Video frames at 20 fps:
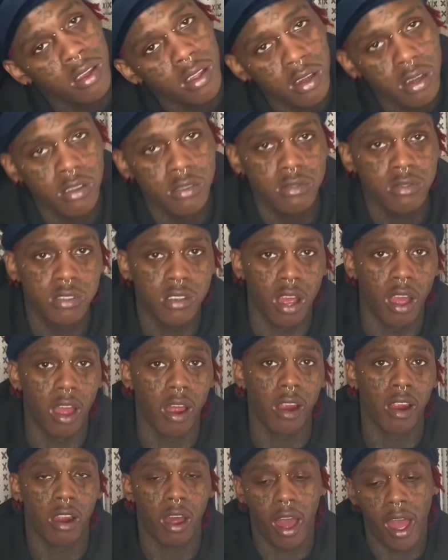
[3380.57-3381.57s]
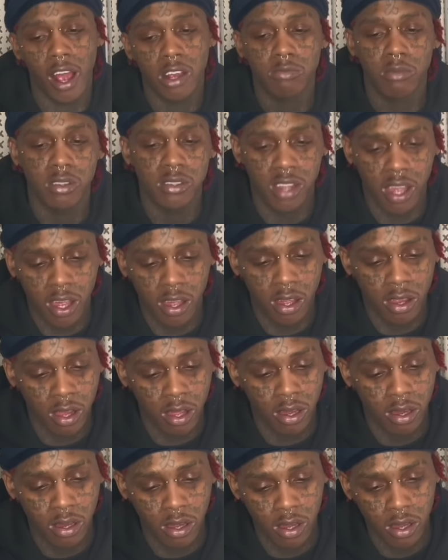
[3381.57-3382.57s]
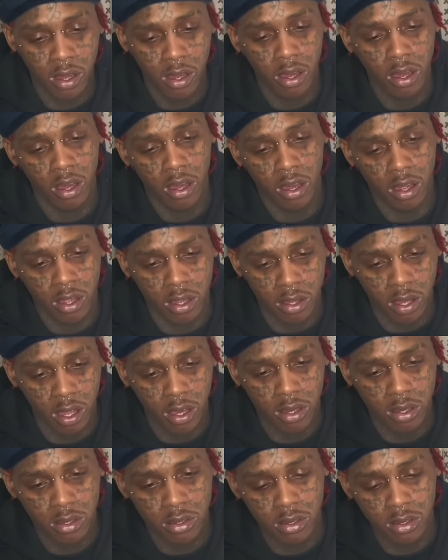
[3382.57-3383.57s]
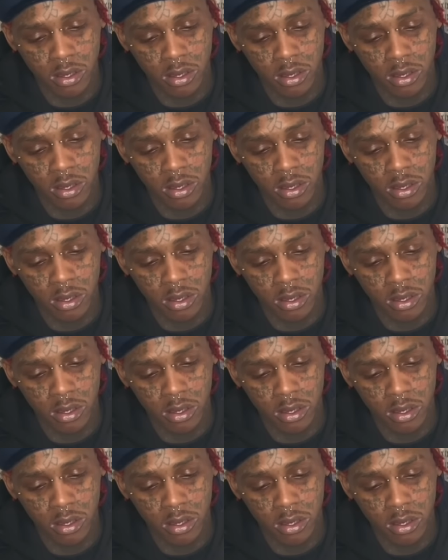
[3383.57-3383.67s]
nigga. And ask my daddy, nigga, nigga,